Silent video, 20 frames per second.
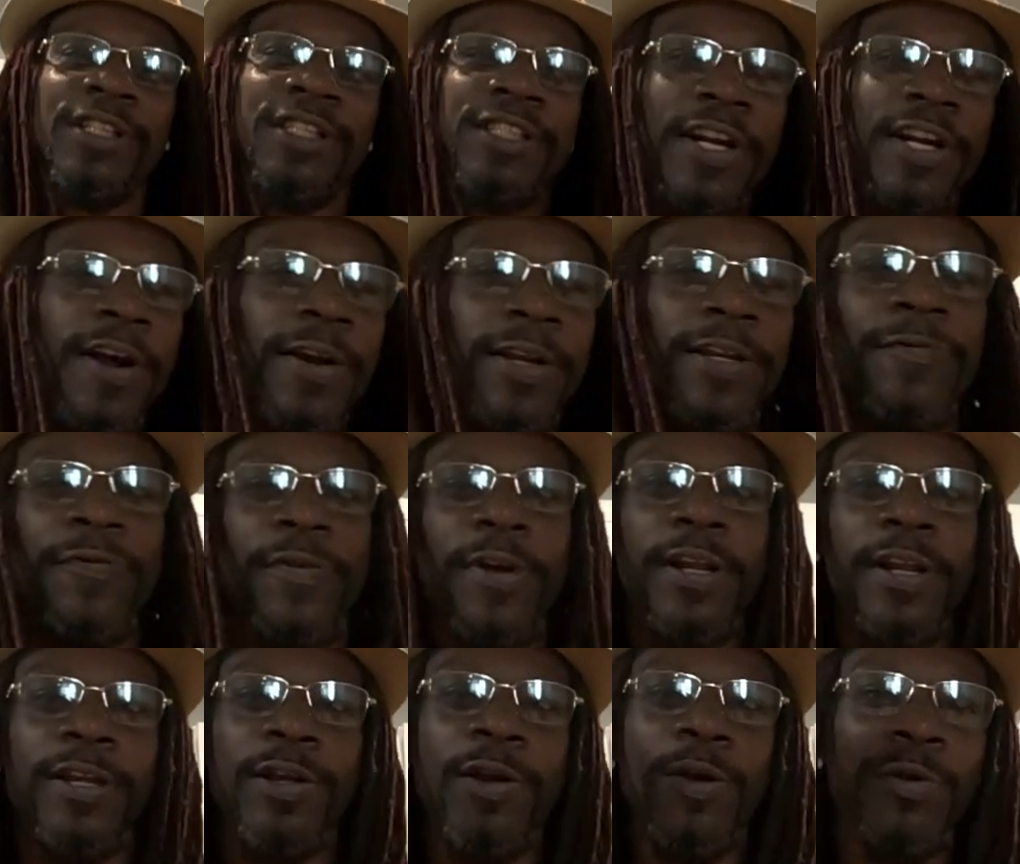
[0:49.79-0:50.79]
Share these
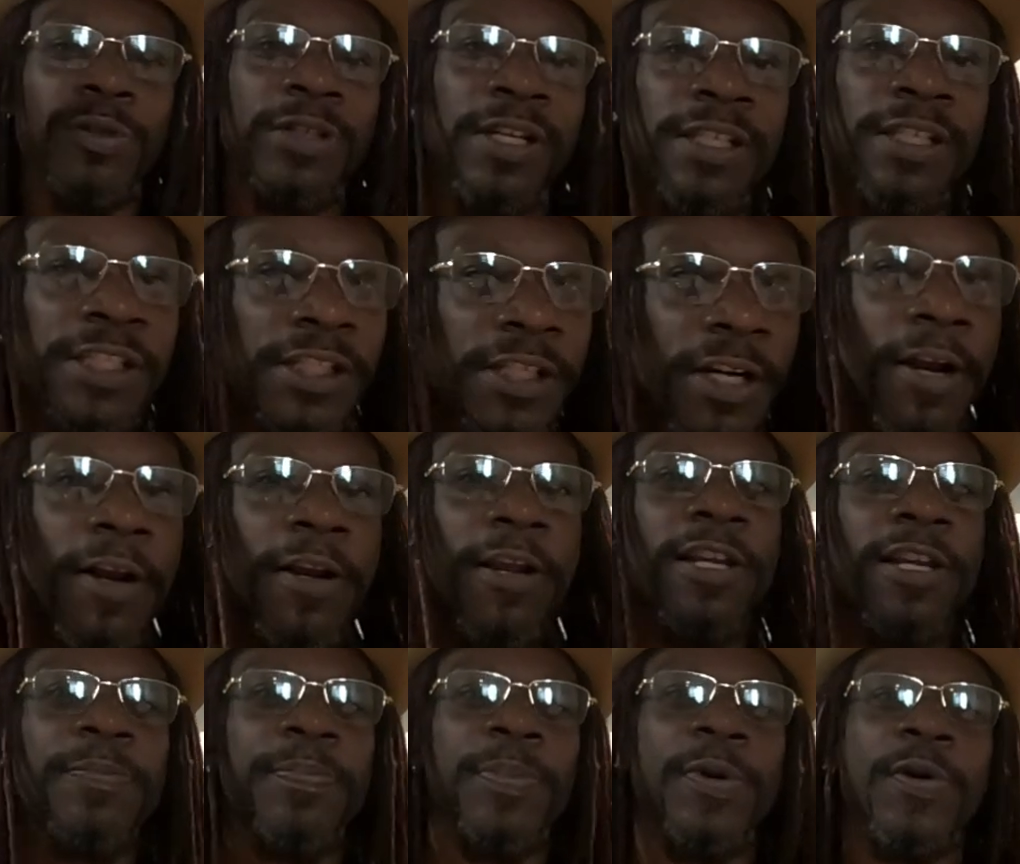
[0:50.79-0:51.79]
videos. Share
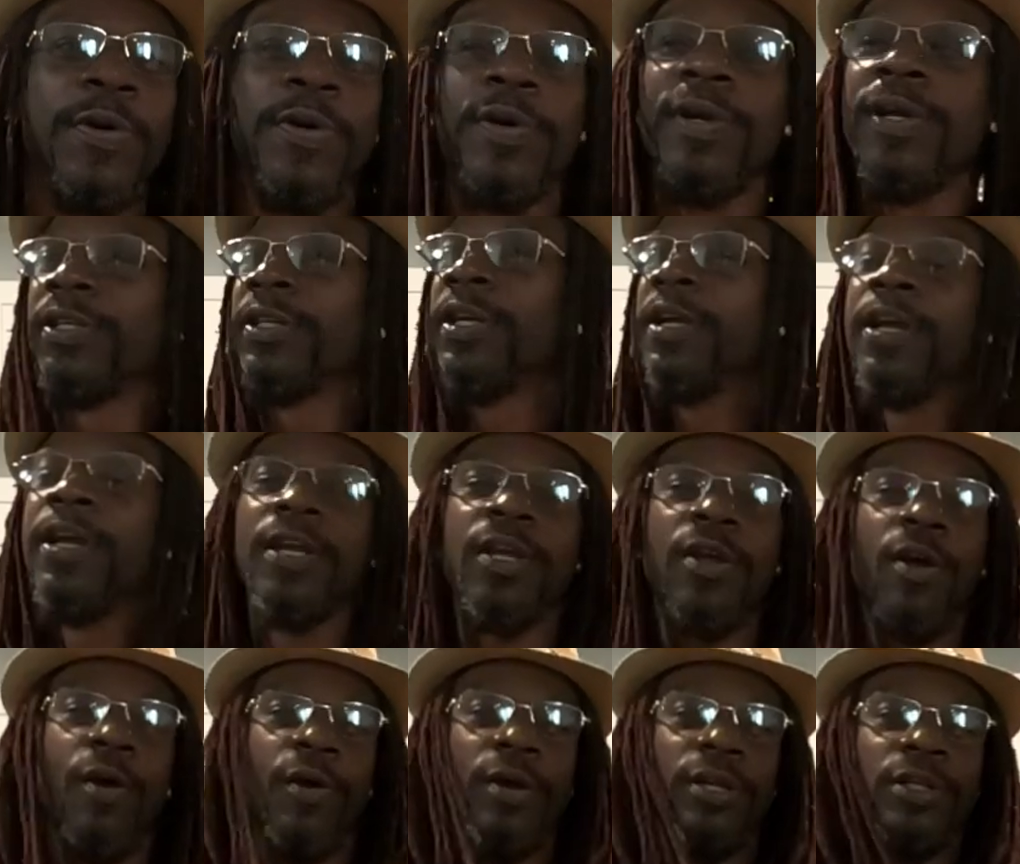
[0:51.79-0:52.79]
the experience.
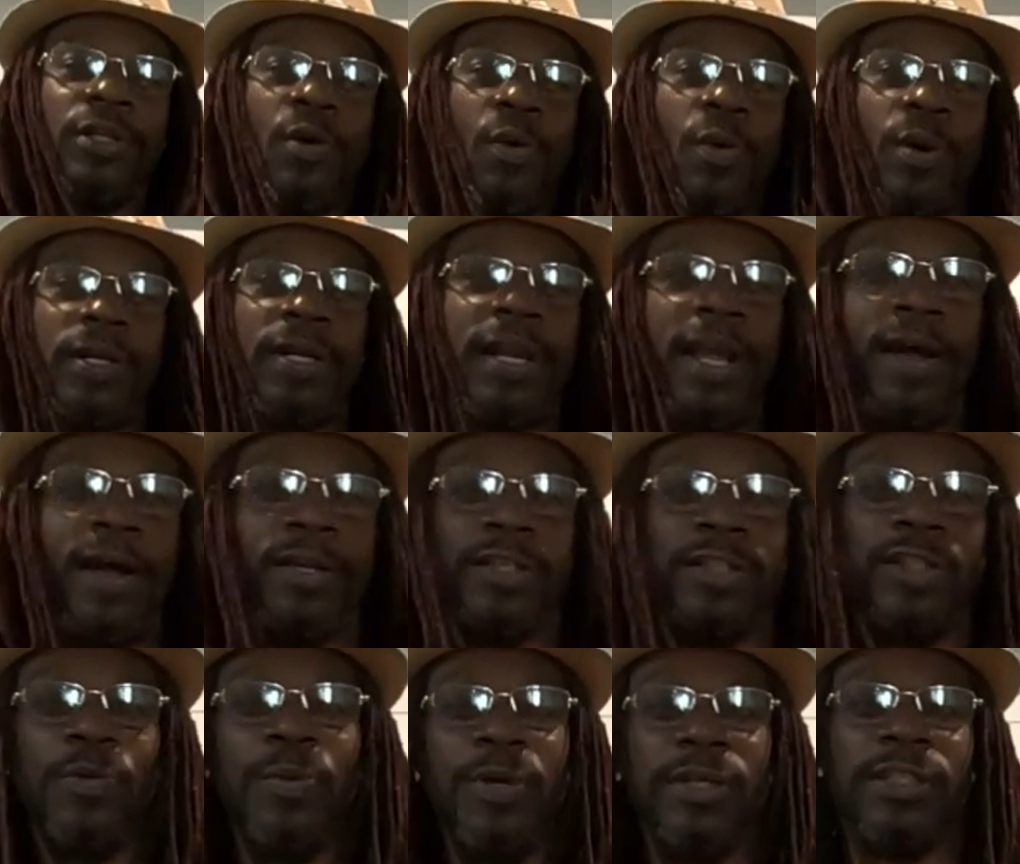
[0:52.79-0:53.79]
Y'all, it's going down.
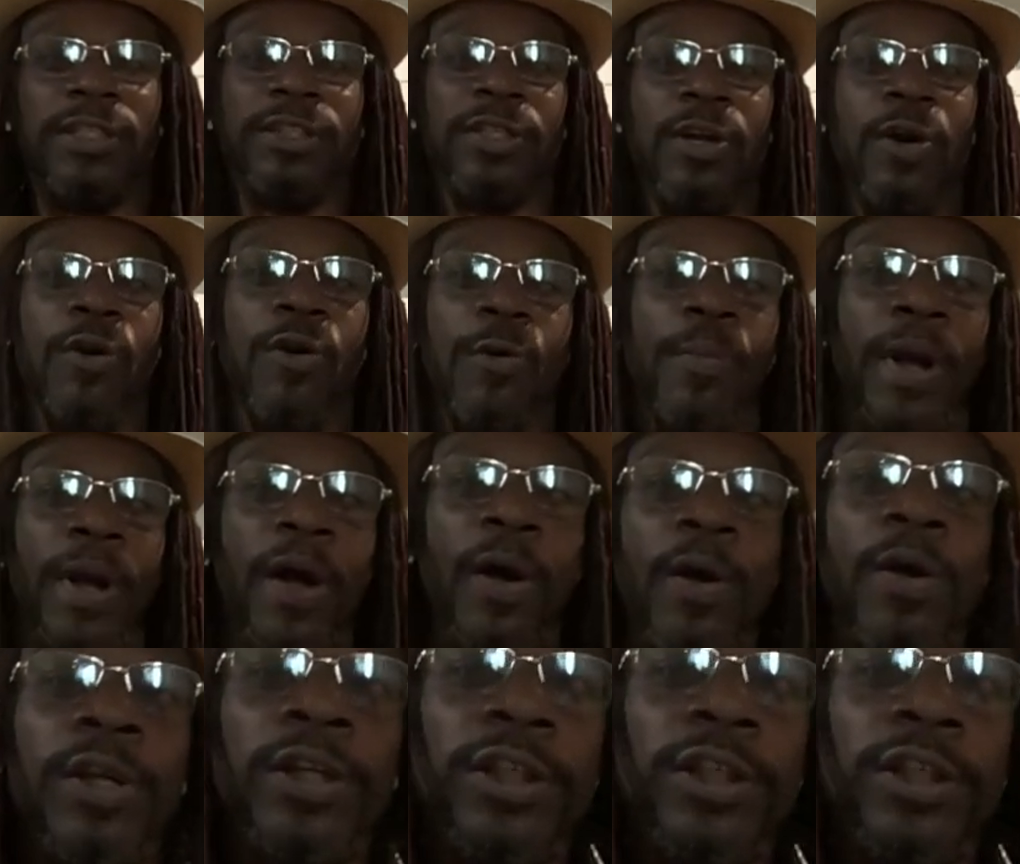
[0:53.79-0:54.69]
There's so much to talk about.